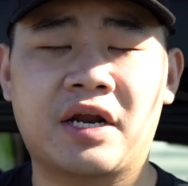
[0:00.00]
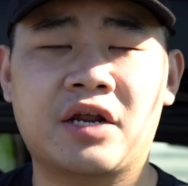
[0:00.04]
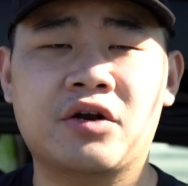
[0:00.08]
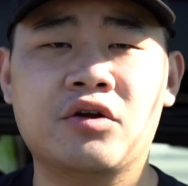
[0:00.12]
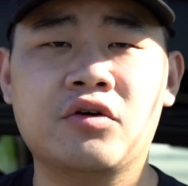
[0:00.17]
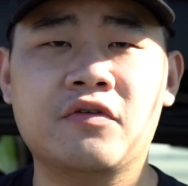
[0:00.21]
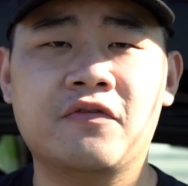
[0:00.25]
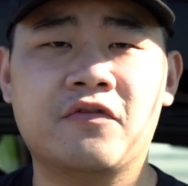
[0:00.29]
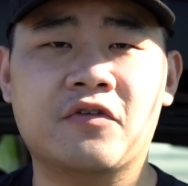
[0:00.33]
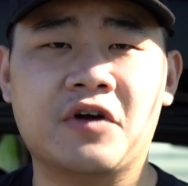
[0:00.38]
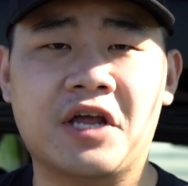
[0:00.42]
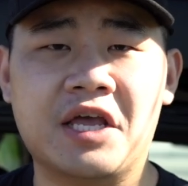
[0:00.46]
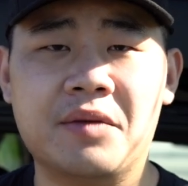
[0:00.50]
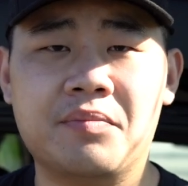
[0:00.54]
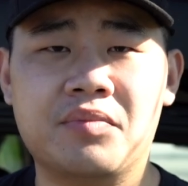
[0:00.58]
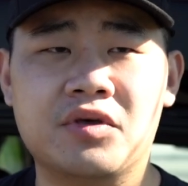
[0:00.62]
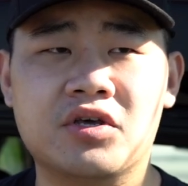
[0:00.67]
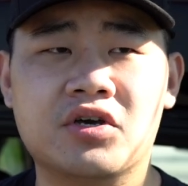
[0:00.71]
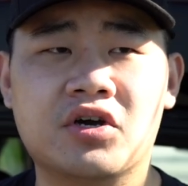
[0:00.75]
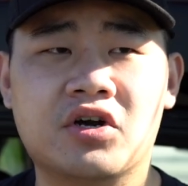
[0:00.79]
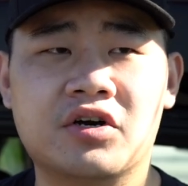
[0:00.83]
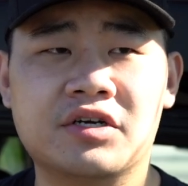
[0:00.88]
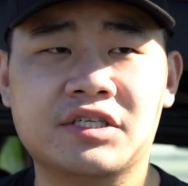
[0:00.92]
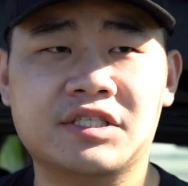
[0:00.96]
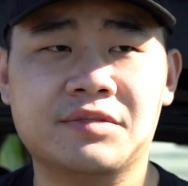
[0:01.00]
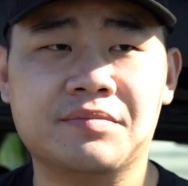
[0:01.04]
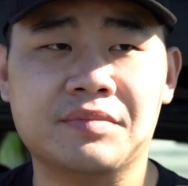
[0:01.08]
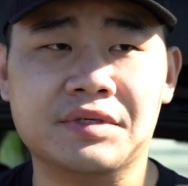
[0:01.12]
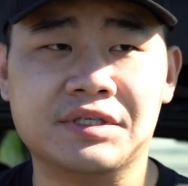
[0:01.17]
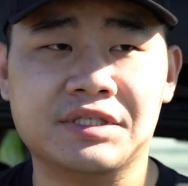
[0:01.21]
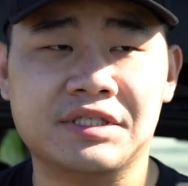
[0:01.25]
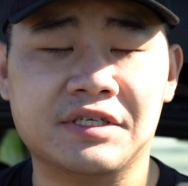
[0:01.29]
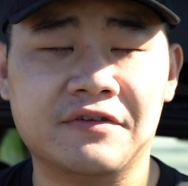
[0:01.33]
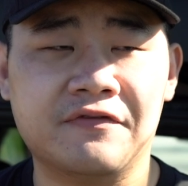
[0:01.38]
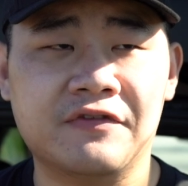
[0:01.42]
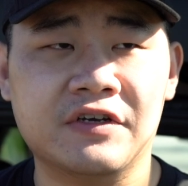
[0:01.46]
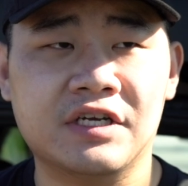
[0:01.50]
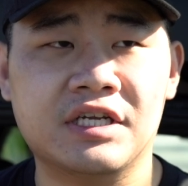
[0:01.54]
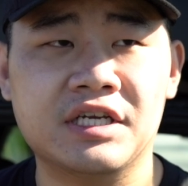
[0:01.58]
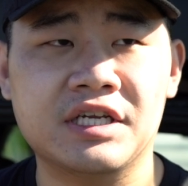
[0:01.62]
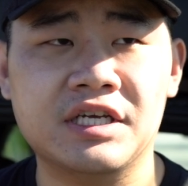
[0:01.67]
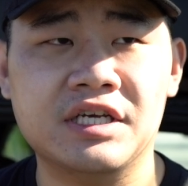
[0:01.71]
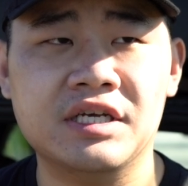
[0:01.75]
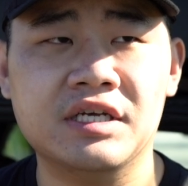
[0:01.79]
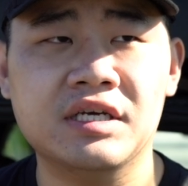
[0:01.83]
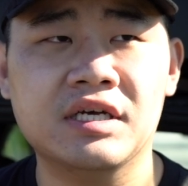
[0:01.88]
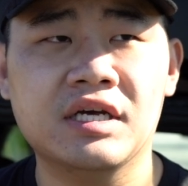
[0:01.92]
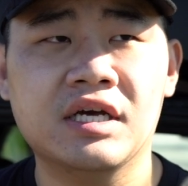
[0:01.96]
I know for APR
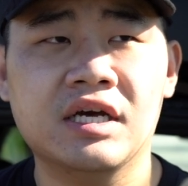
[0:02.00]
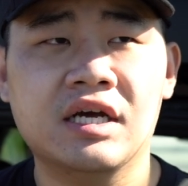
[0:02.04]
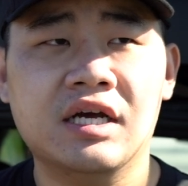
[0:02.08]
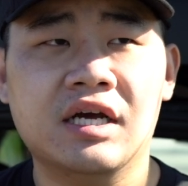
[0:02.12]
specifically,